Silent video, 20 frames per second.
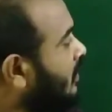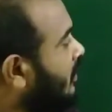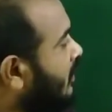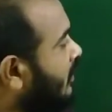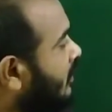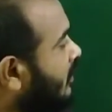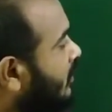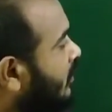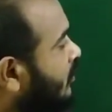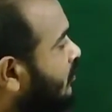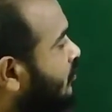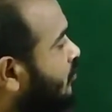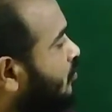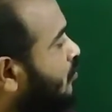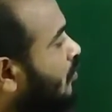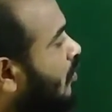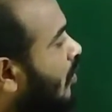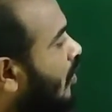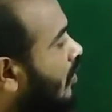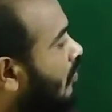These
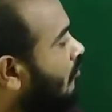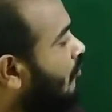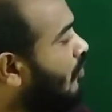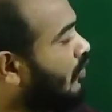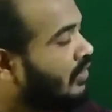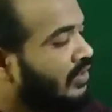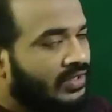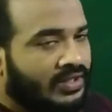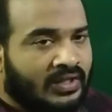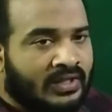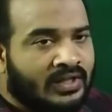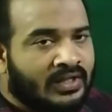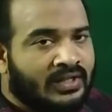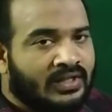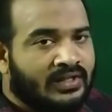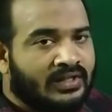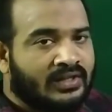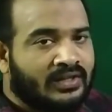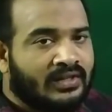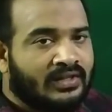two are what?
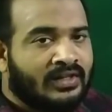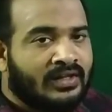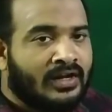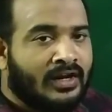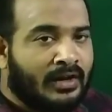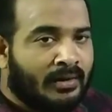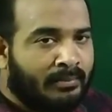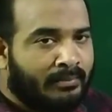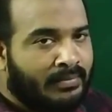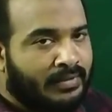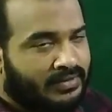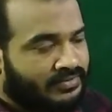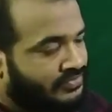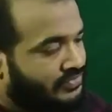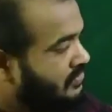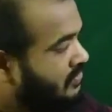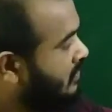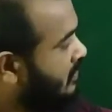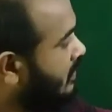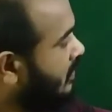
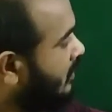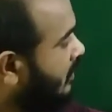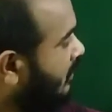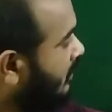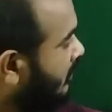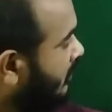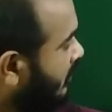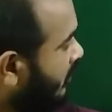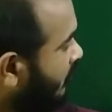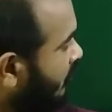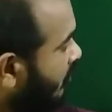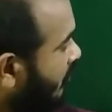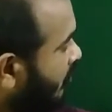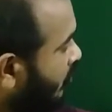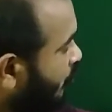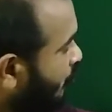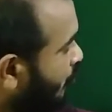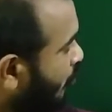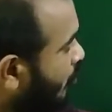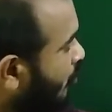Numbers. These are the
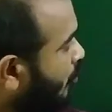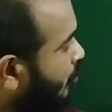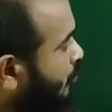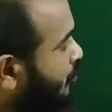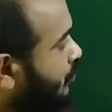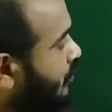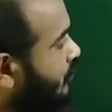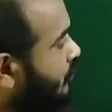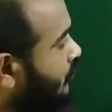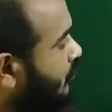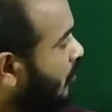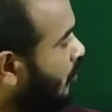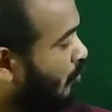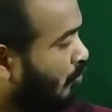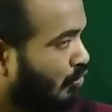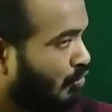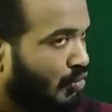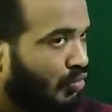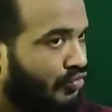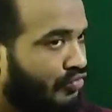solutions or
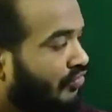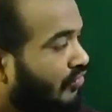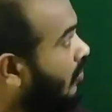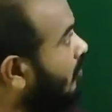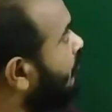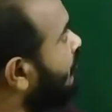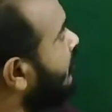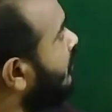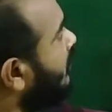roots of